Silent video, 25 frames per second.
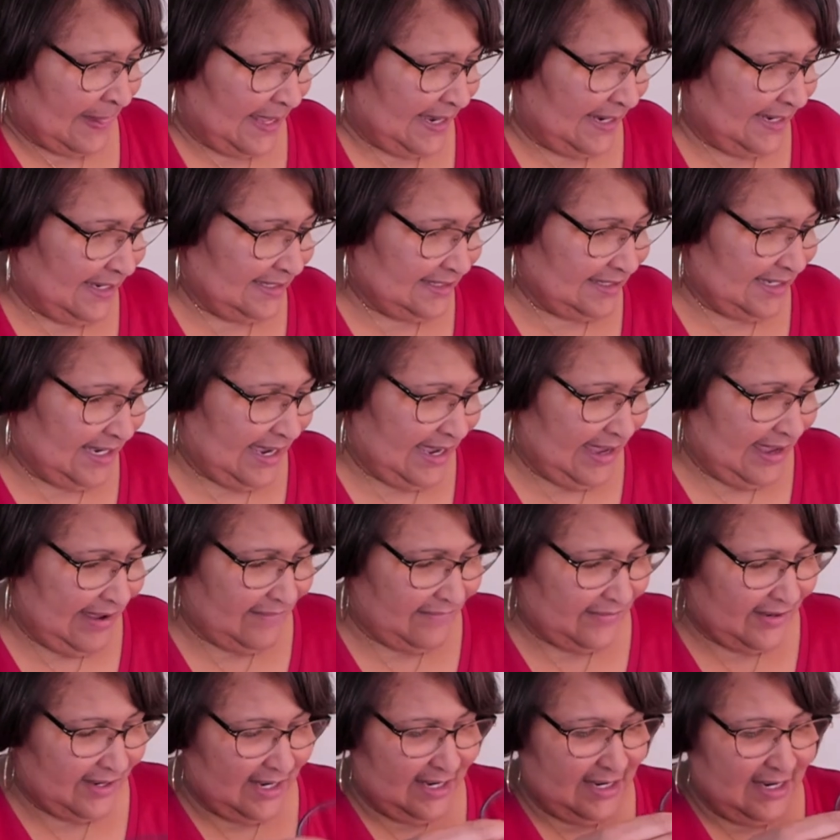like I said, I
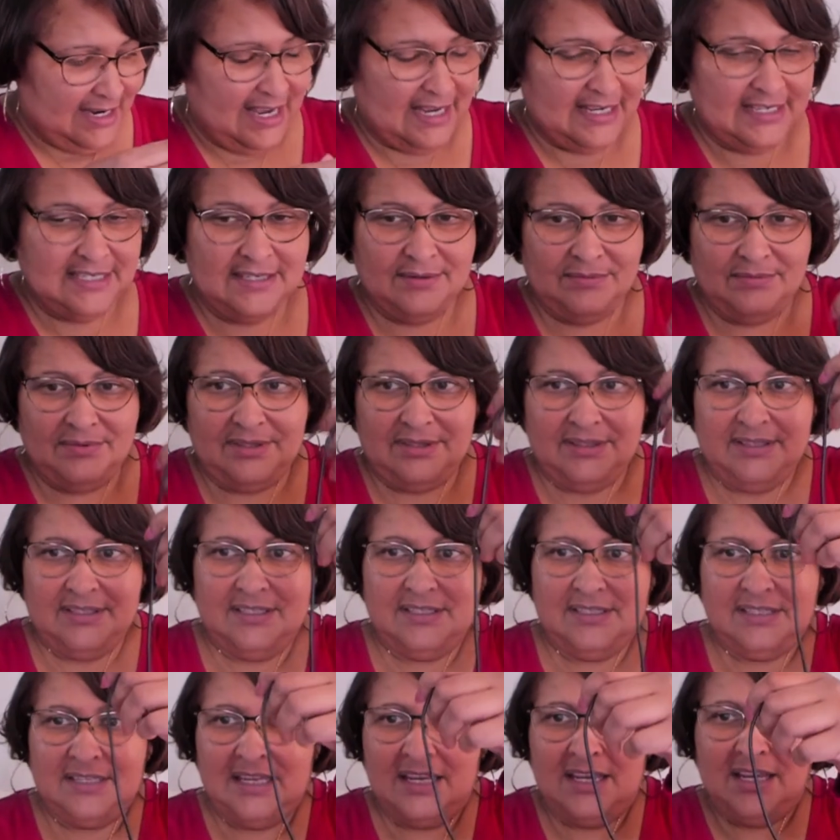have it connected with
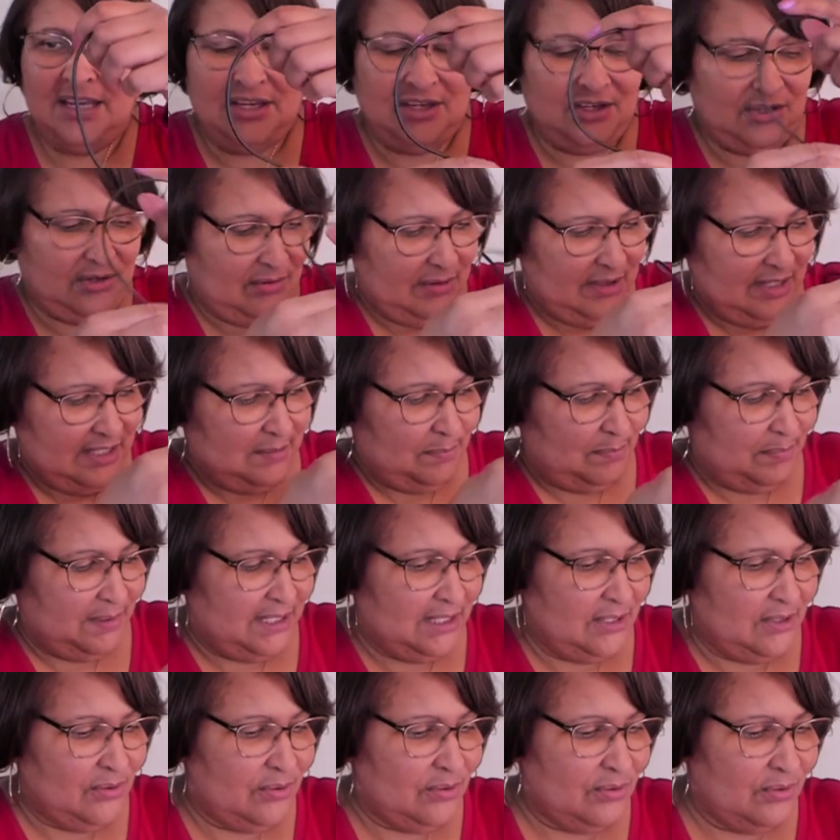this
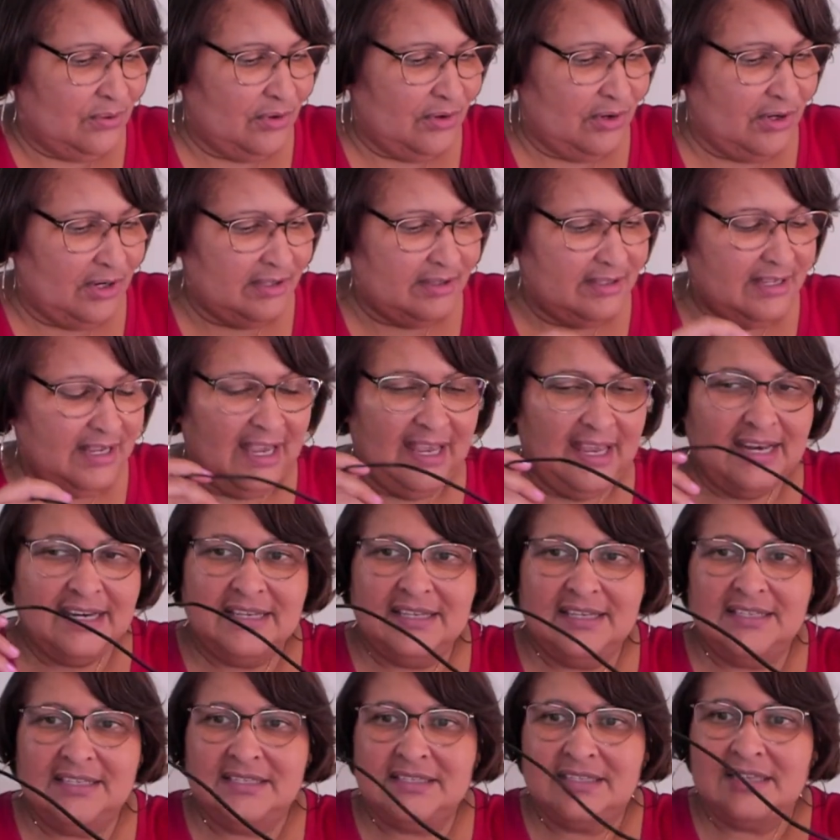USB cord that
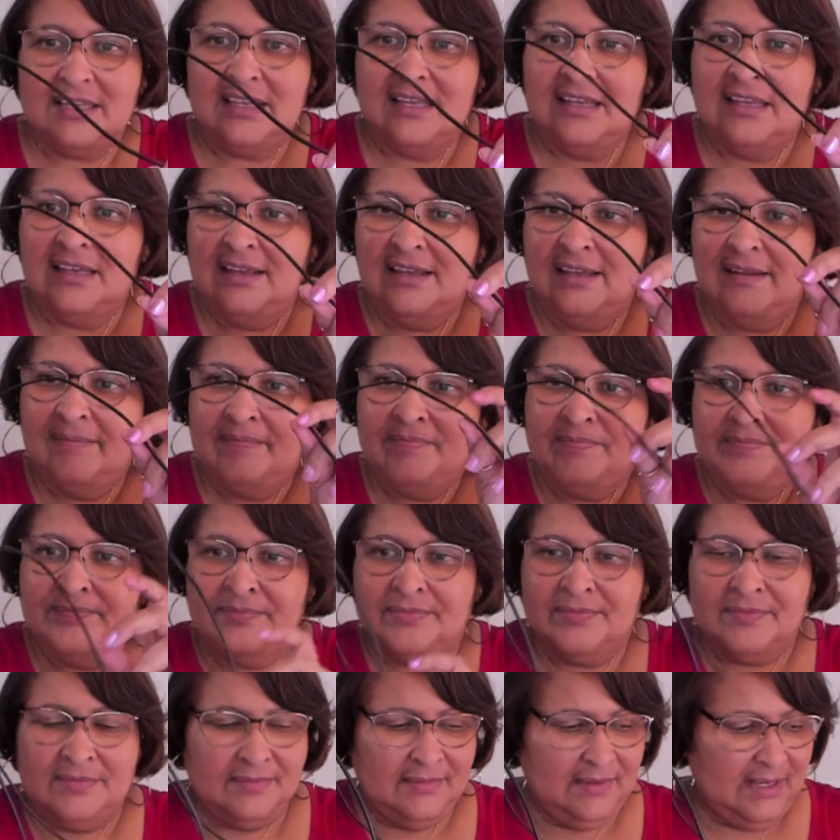is
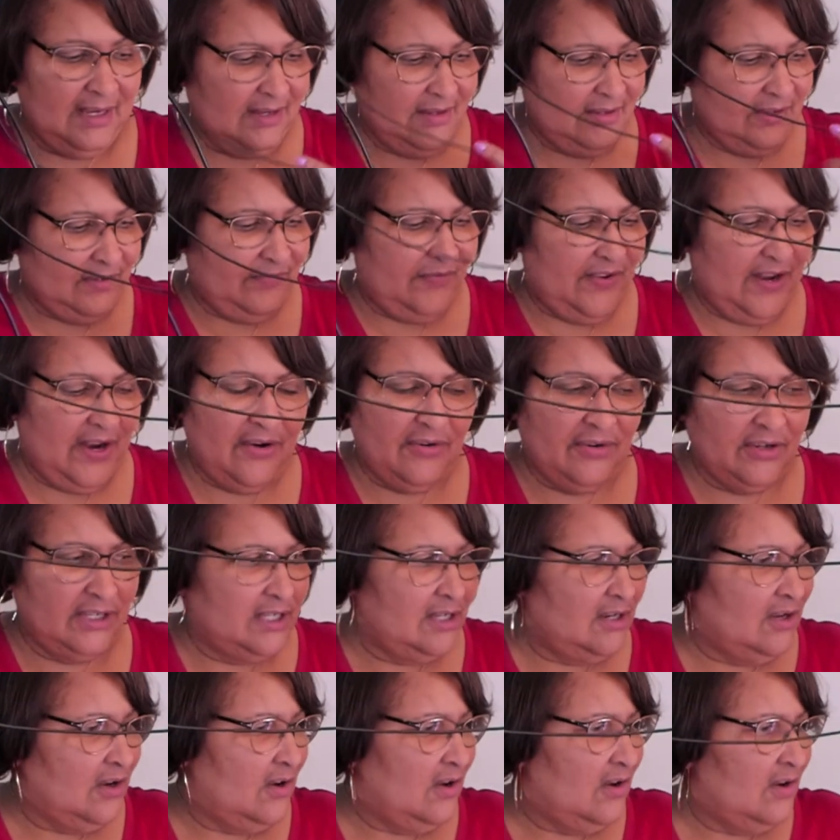that's fairly
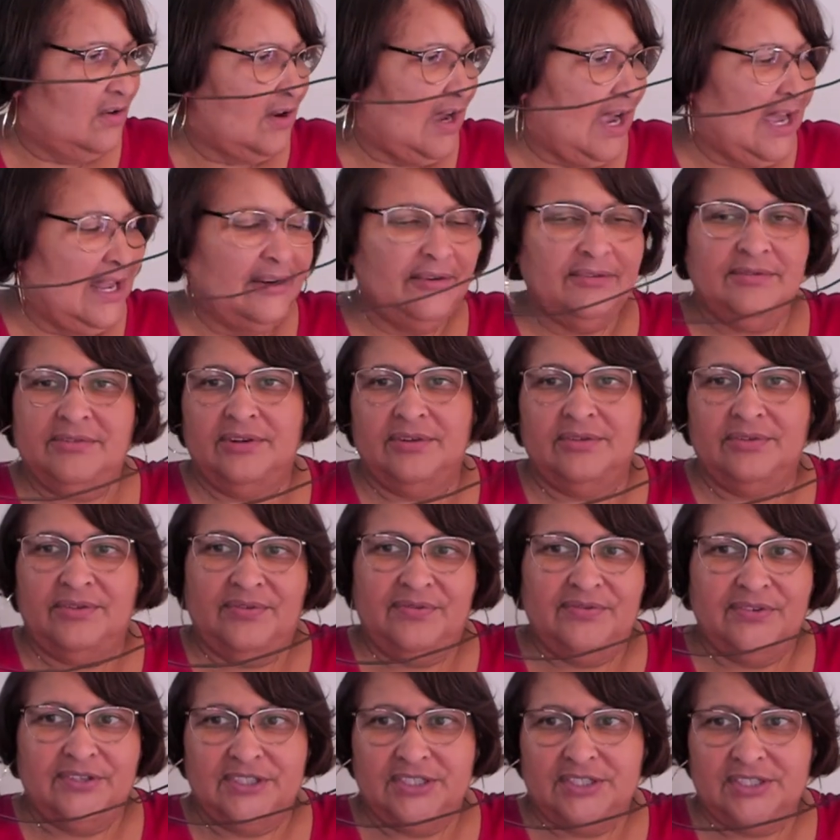long. I don't know the
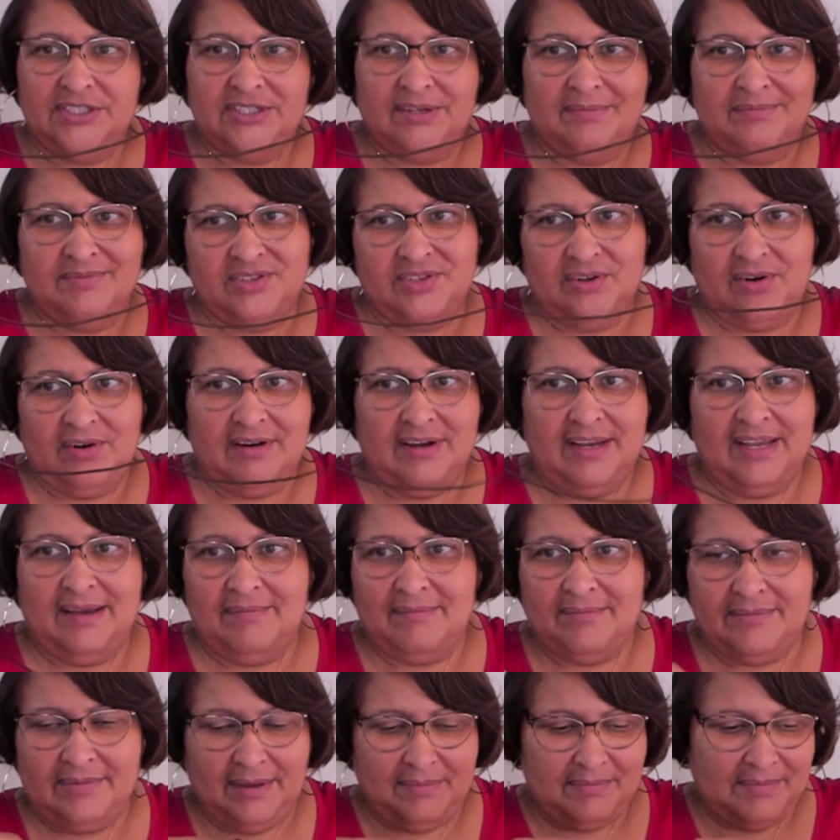footage. I'm sorry.
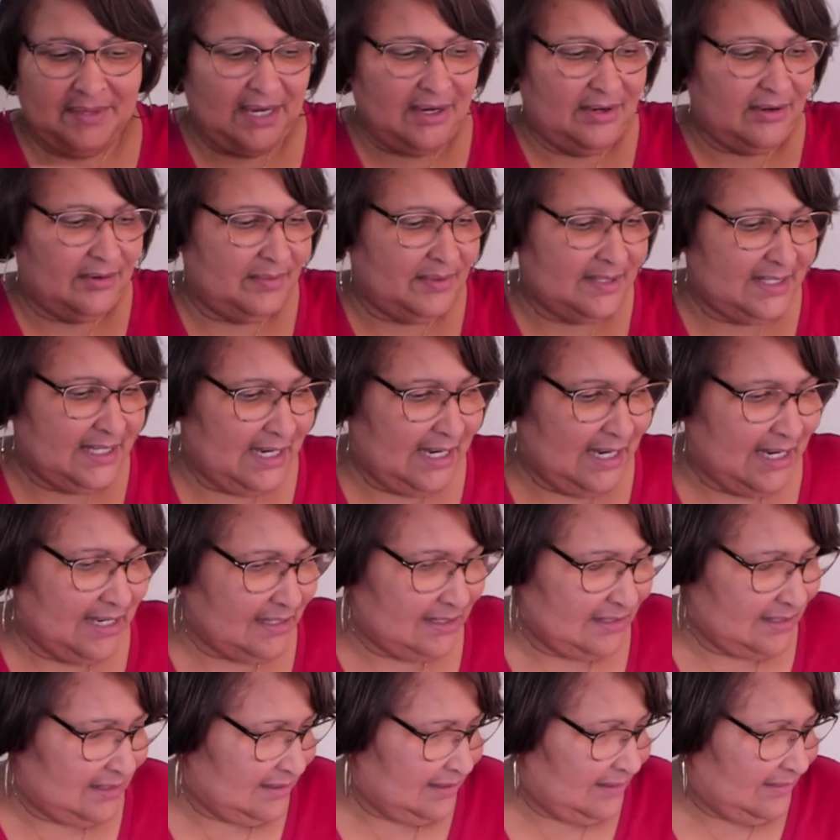I'm, I'm not good with that kind
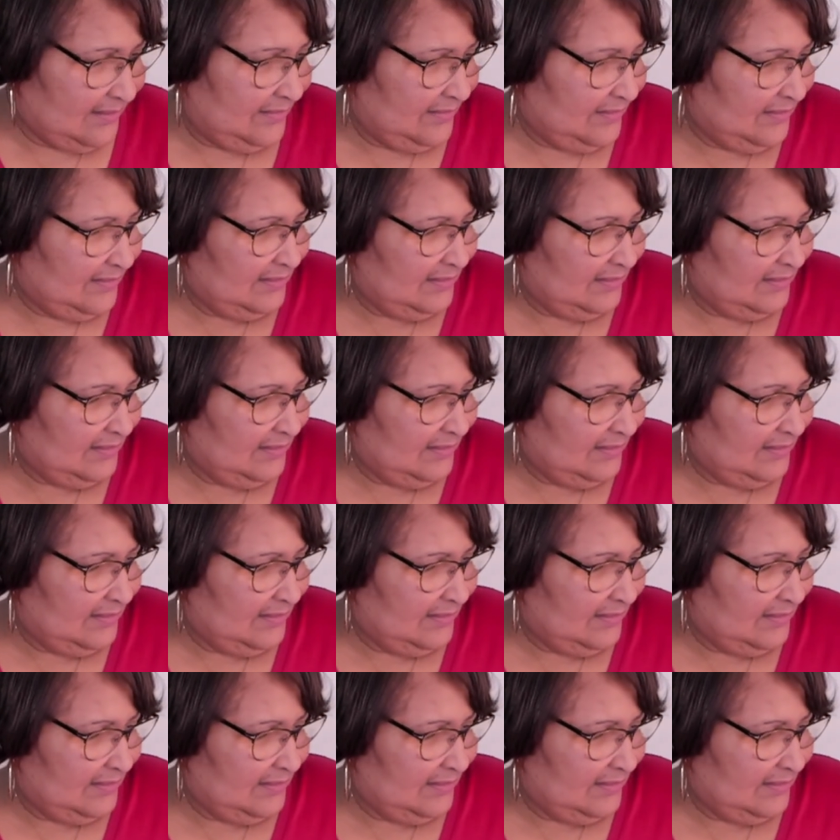of stuff.